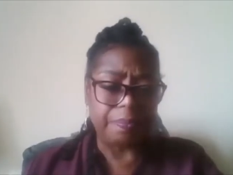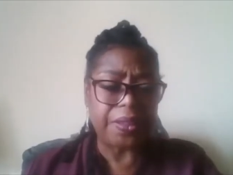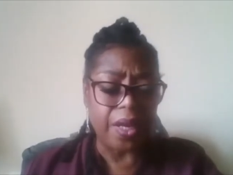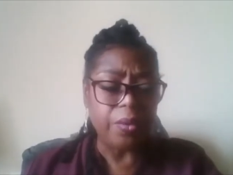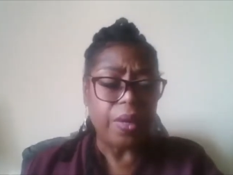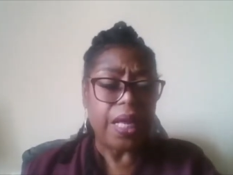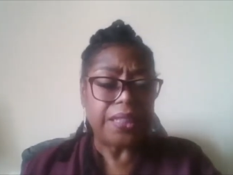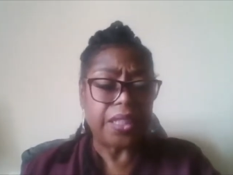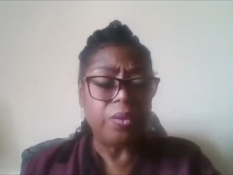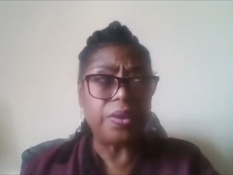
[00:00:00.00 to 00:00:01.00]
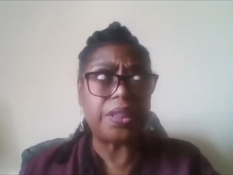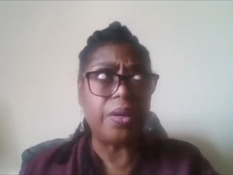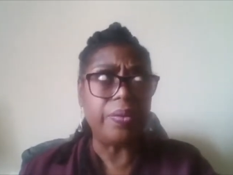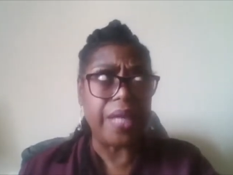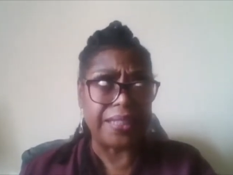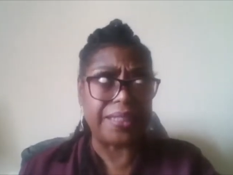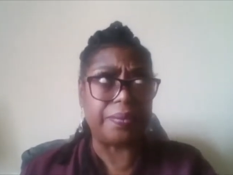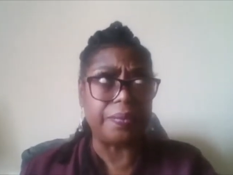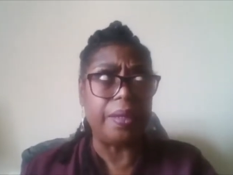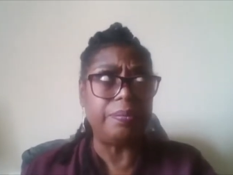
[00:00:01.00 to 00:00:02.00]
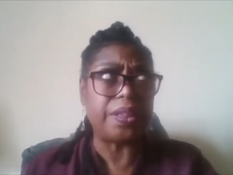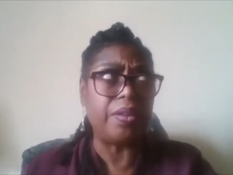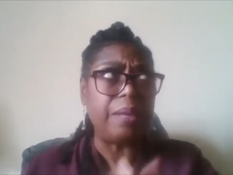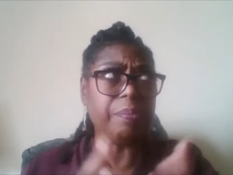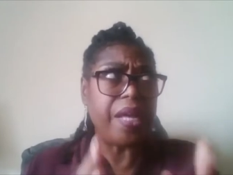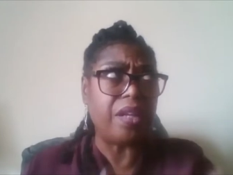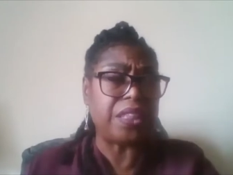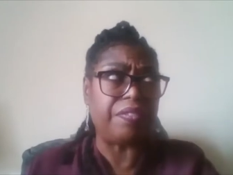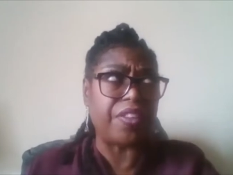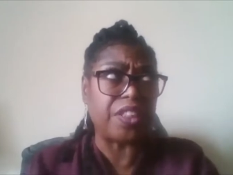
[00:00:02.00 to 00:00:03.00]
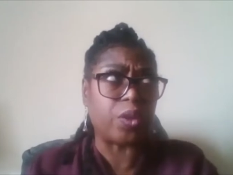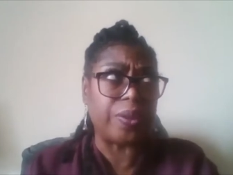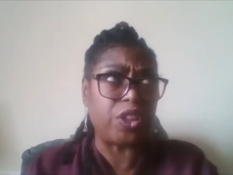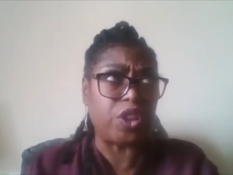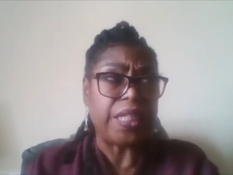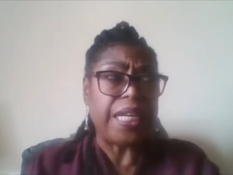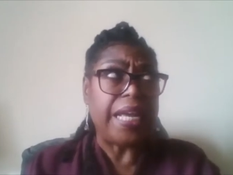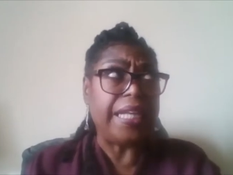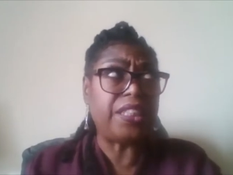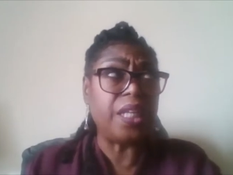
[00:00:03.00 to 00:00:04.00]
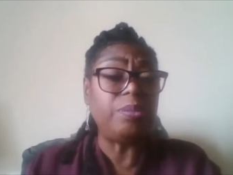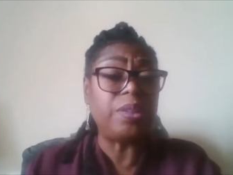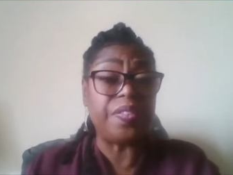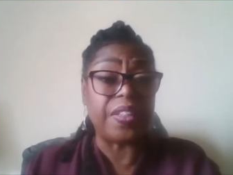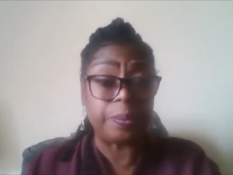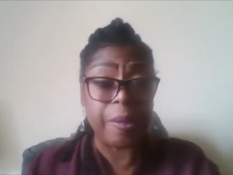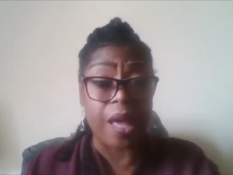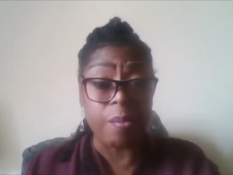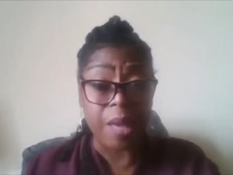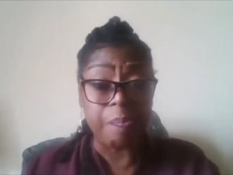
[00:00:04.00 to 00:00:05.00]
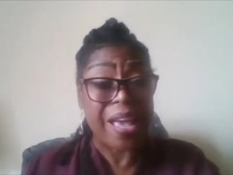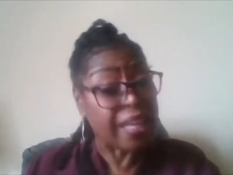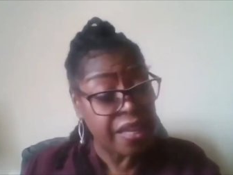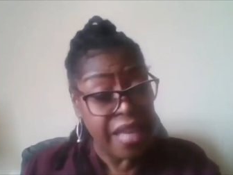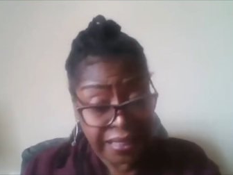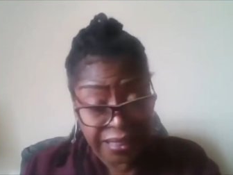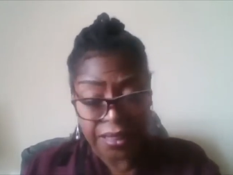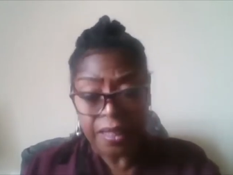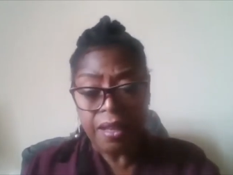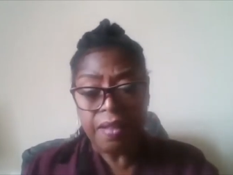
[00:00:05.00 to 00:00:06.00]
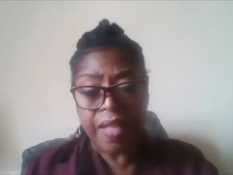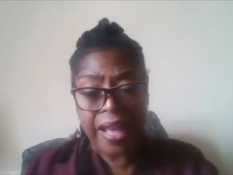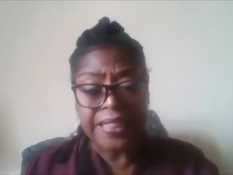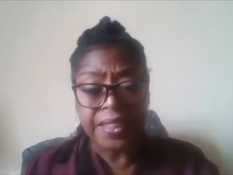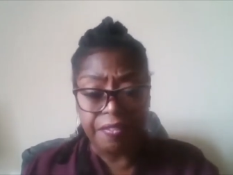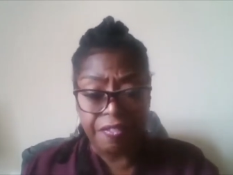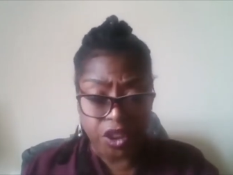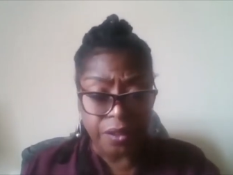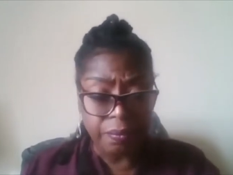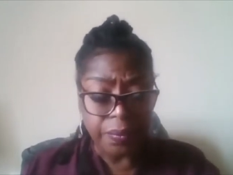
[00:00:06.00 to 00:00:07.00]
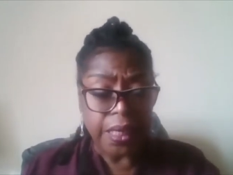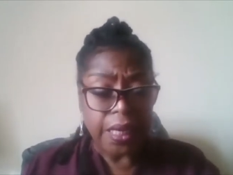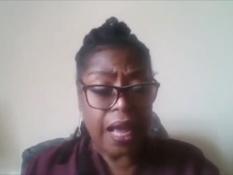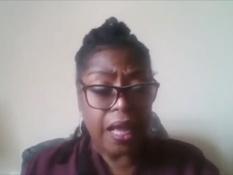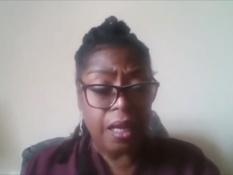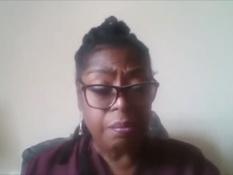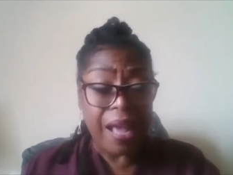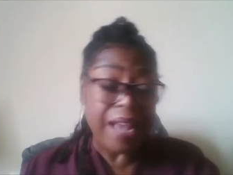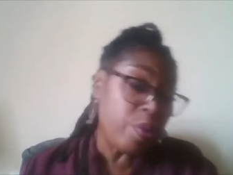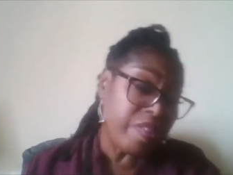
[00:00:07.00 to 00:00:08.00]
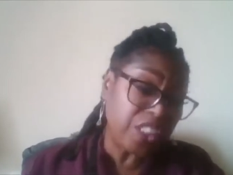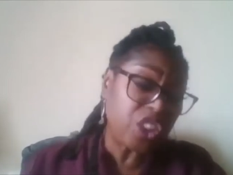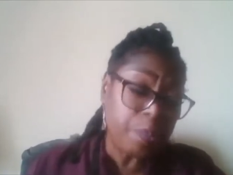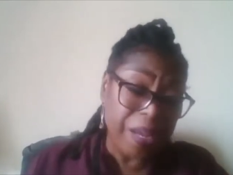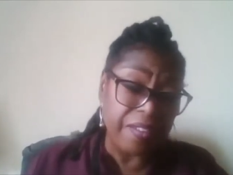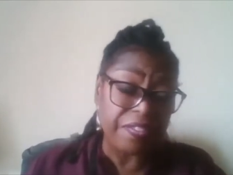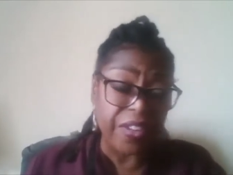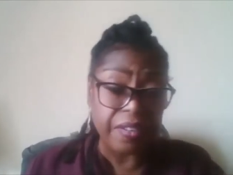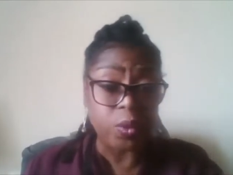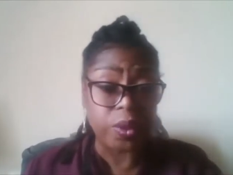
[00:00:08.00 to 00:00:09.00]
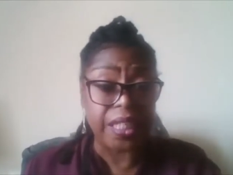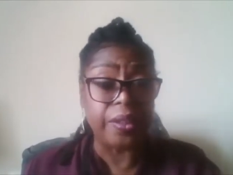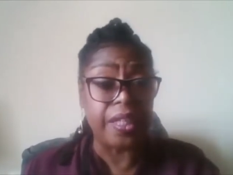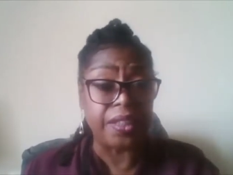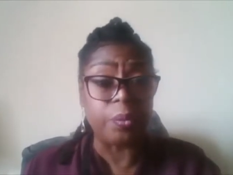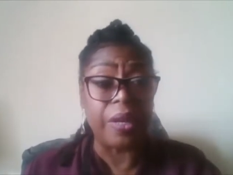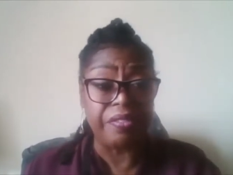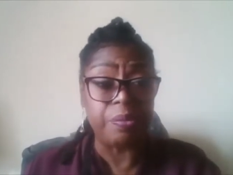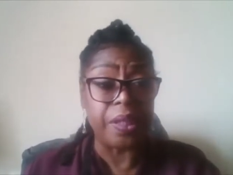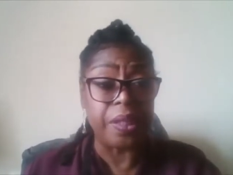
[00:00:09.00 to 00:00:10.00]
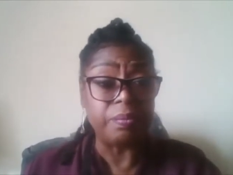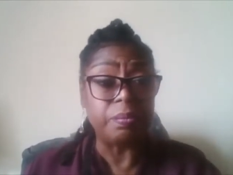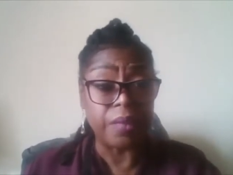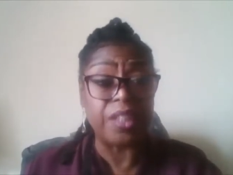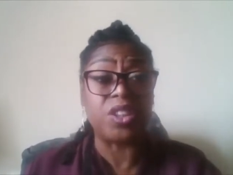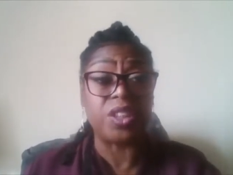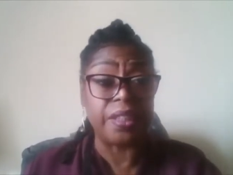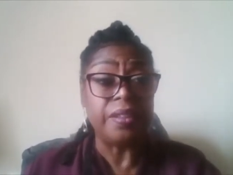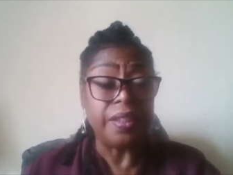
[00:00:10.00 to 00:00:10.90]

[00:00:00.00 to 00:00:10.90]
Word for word: so so so yes um, so let me answer the first question in terms of us becoming a bank yes that is the vision um, and we're actually about five or 10 years away from it, actually.